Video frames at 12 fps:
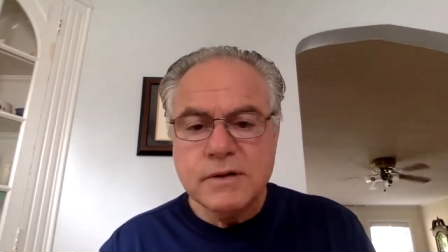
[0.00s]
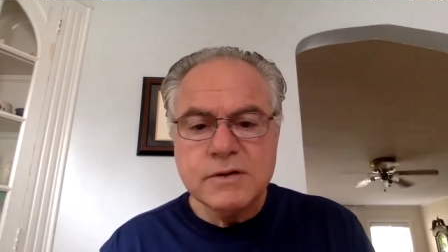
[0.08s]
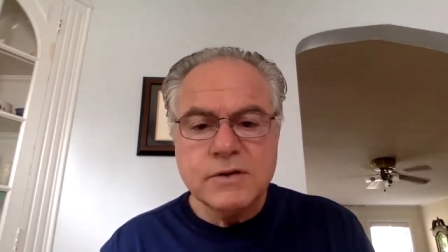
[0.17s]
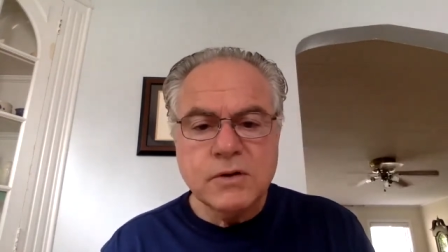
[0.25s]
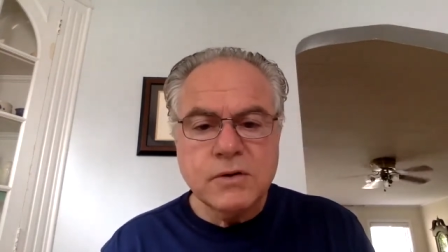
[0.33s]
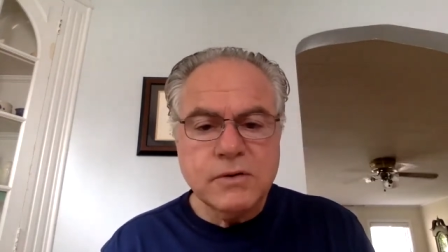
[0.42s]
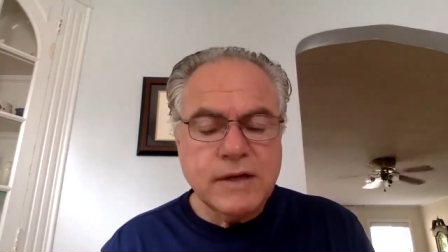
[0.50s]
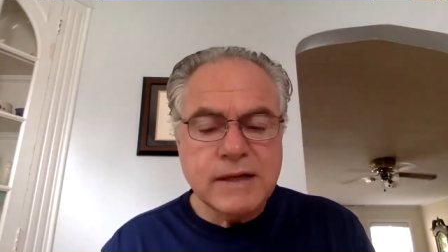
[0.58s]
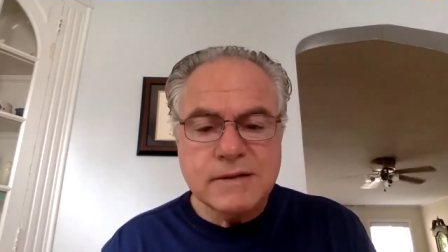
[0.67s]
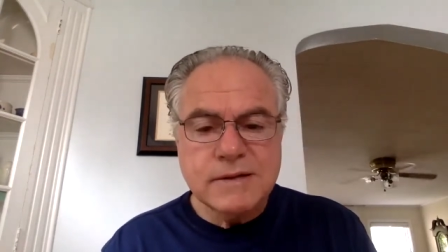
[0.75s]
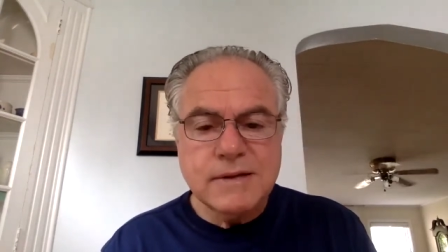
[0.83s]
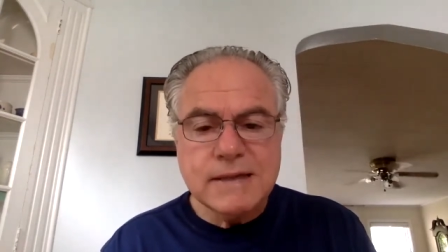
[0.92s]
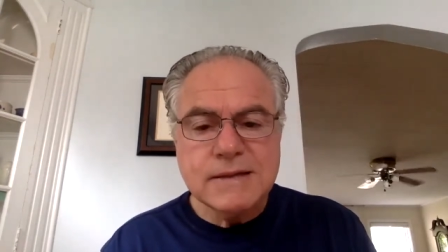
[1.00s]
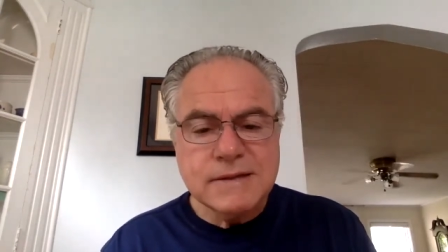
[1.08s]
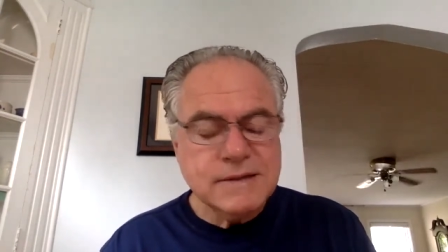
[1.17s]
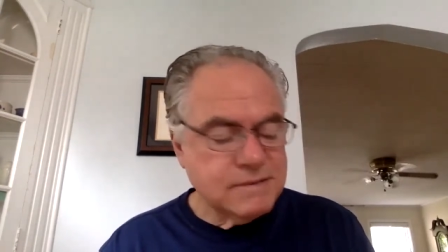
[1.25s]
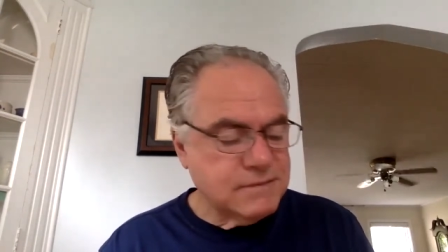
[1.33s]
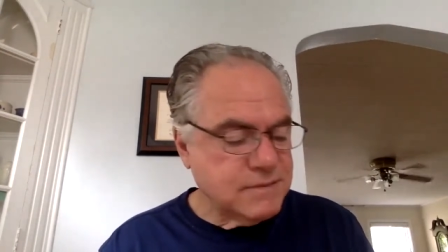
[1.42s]
so that
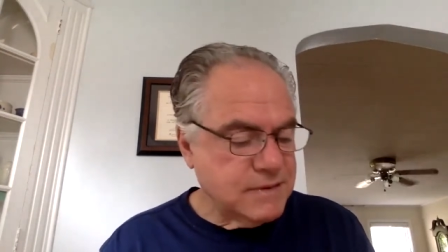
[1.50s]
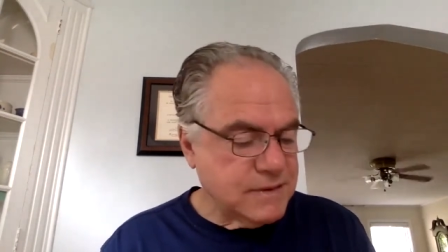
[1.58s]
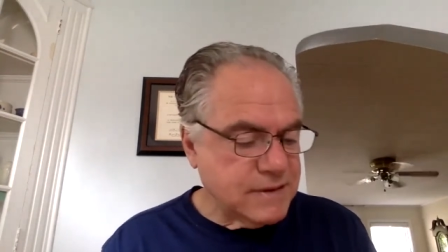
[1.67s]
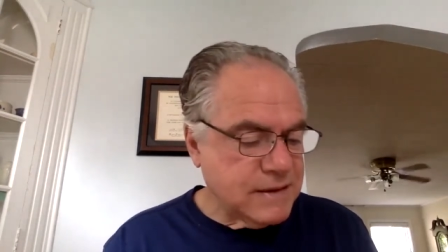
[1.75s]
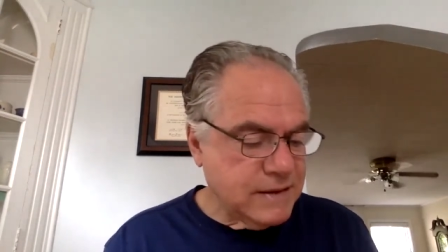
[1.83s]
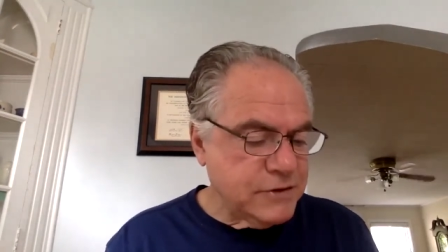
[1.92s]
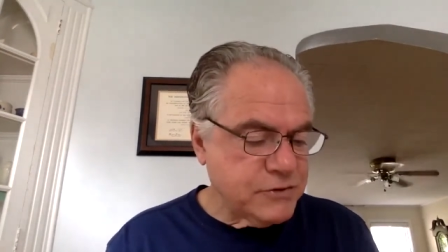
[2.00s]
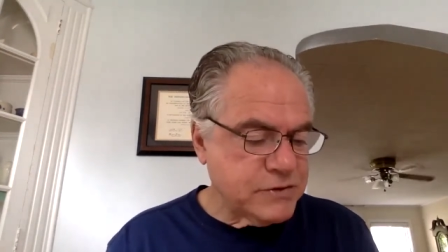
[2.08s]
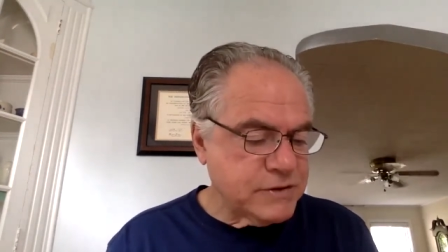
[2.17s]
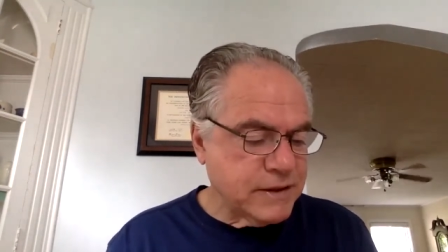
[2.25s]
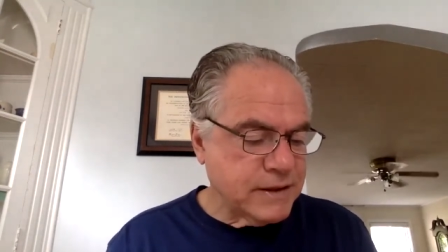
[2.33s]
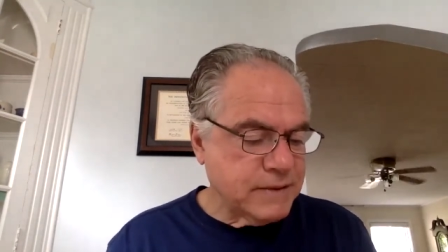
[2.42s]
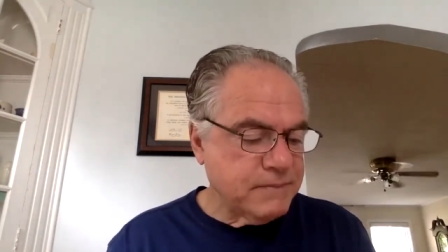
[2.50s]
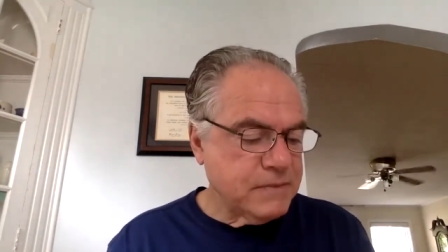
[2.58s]
that's interesting.